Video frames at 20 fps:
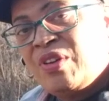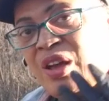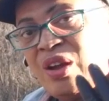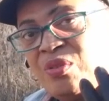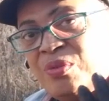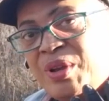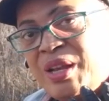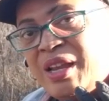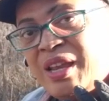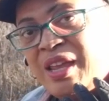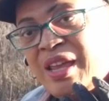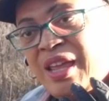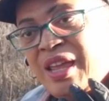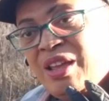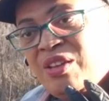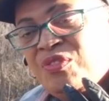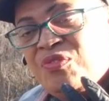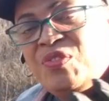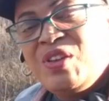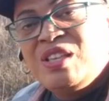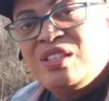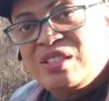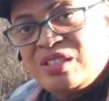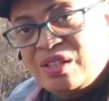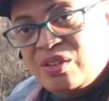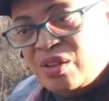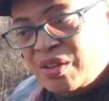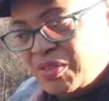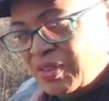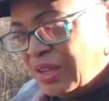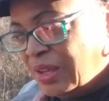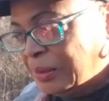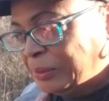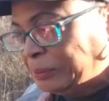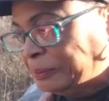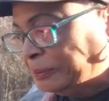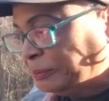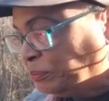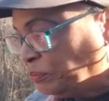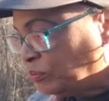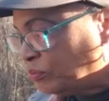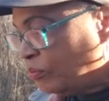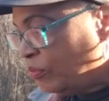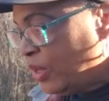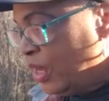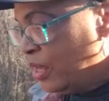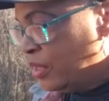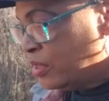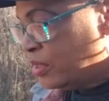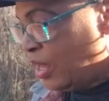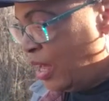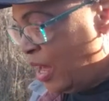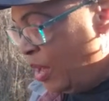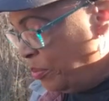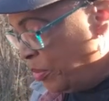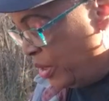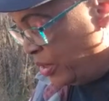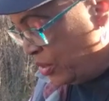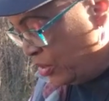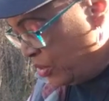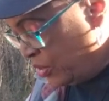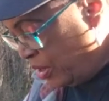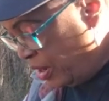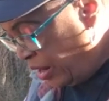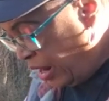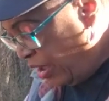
already feasted on them. So I'm going to start